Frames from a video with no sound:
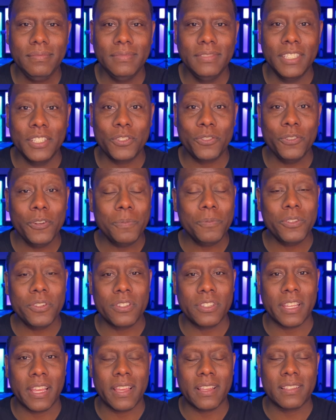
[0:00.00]
The Scripture
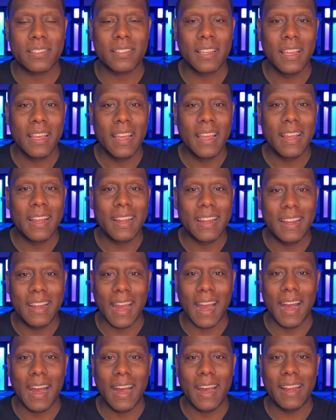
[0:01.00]
says,
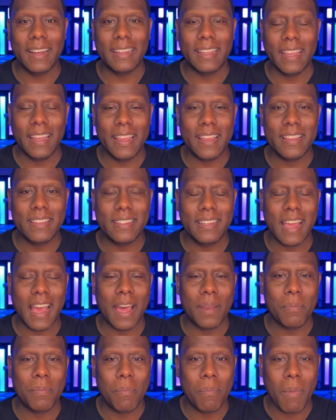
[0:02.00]
God is
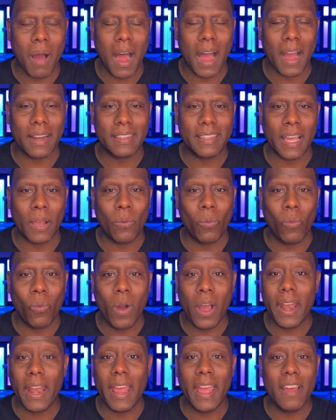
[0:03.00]
not mocked, that
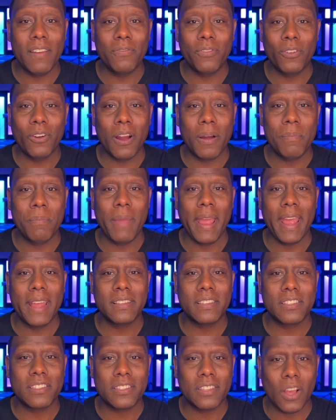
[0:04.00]
whatever a
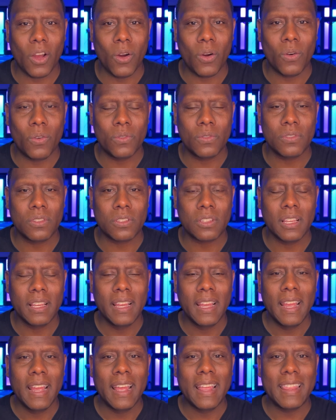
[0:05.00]
man sows,
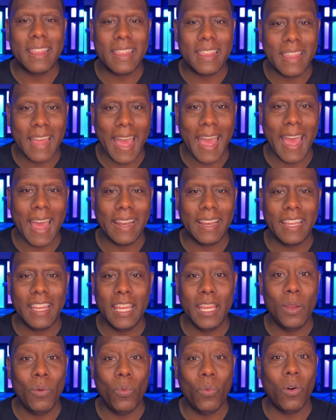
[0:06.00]
that
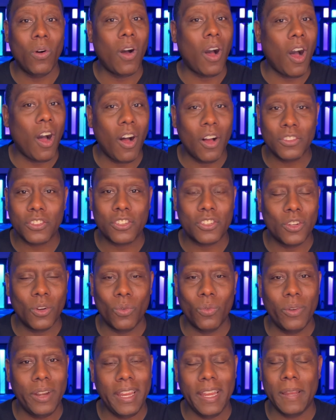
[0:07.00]
he will
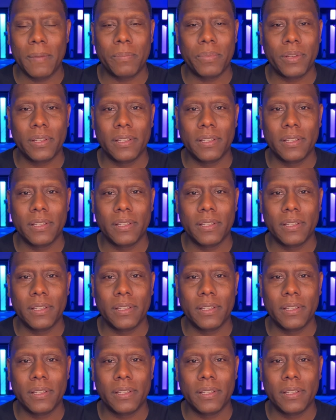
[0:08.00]
also reap.